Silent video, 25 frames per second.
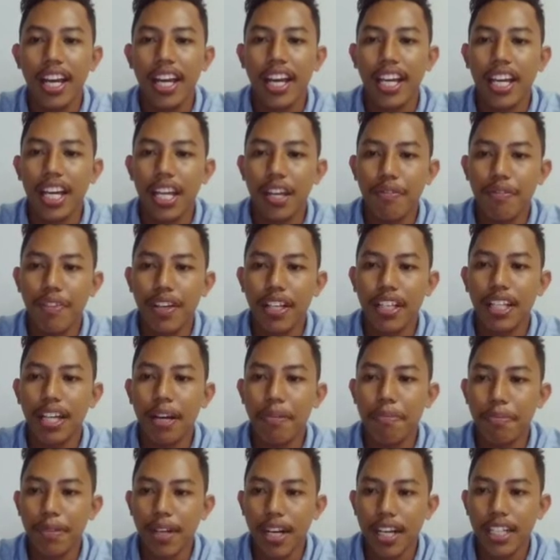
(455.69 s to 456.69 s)
invent a
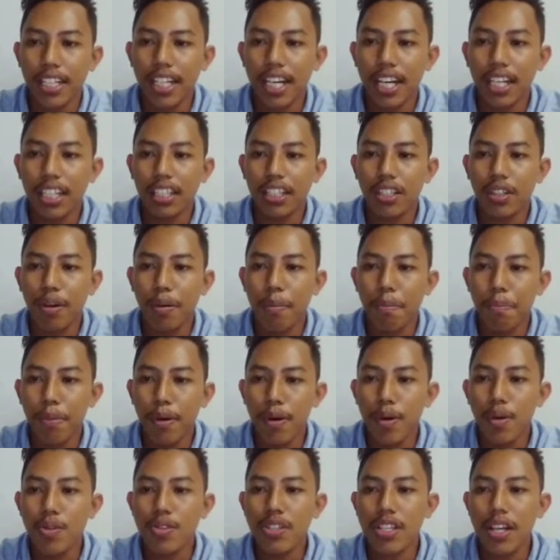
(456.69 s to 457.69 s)
product,
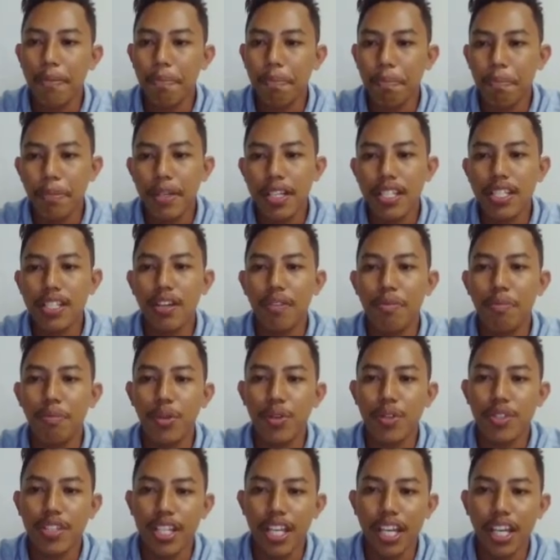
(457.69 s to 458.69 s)
compose a piece of
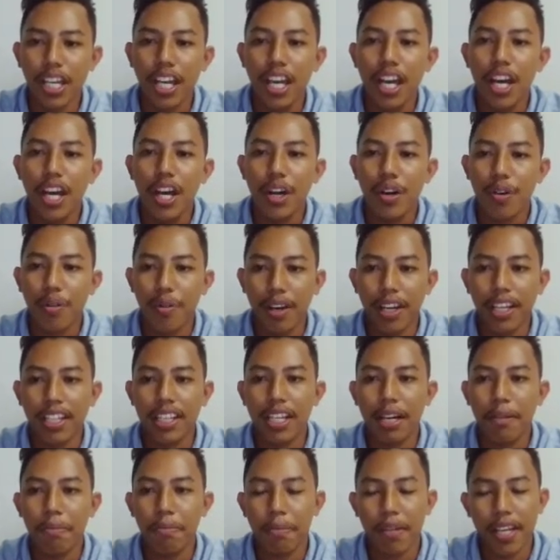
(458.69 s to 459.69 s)
music, write
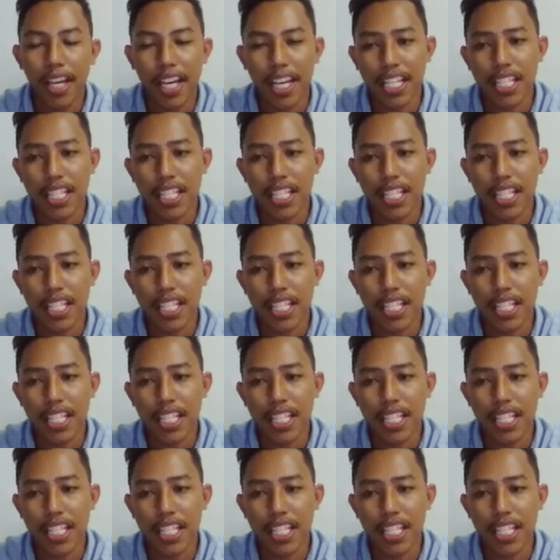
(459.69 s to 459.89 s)
a play.